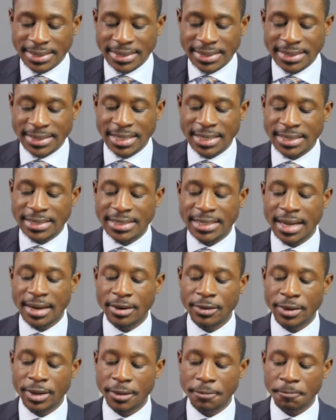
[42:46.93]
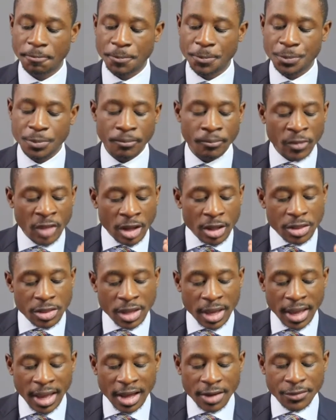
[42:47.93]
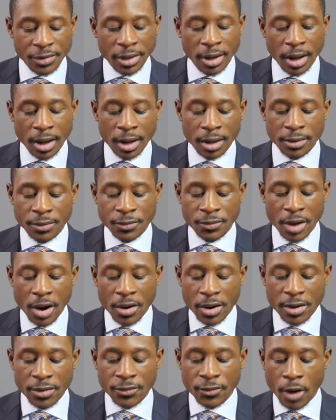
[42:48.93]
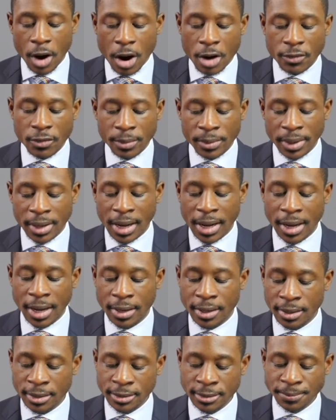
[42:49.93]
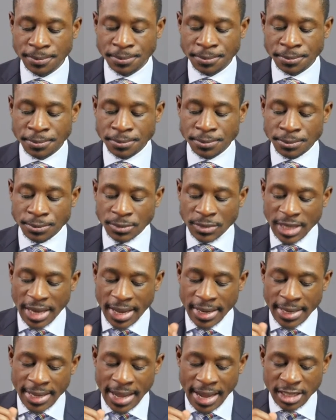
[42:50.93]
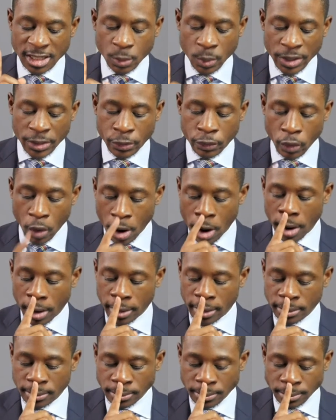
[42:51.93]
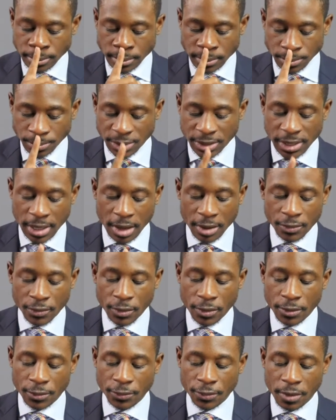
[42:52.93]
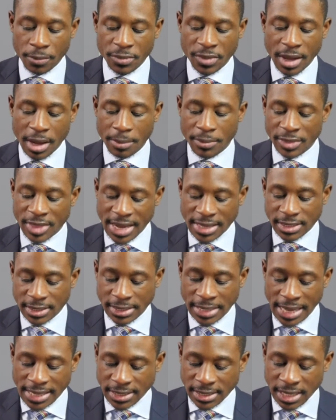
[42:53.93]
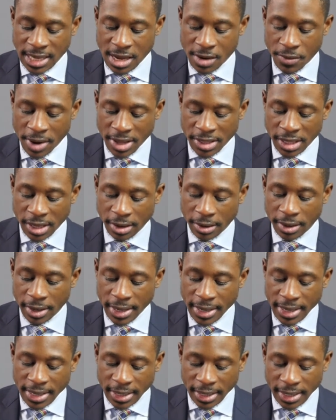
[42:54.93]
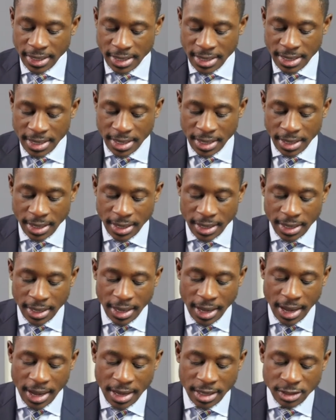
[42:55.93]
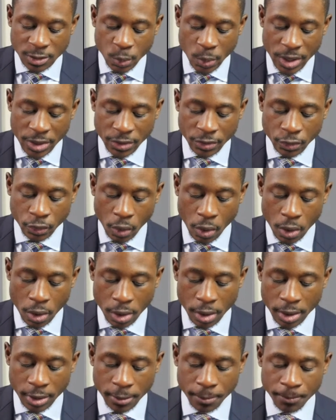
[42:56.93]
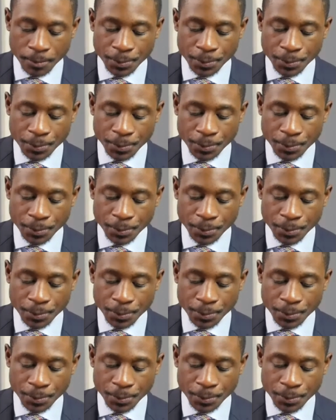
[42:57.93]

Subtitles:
degenerate. They have gone very far from God, and he has withdrawn himself from them. That's key right there. He has withdrawn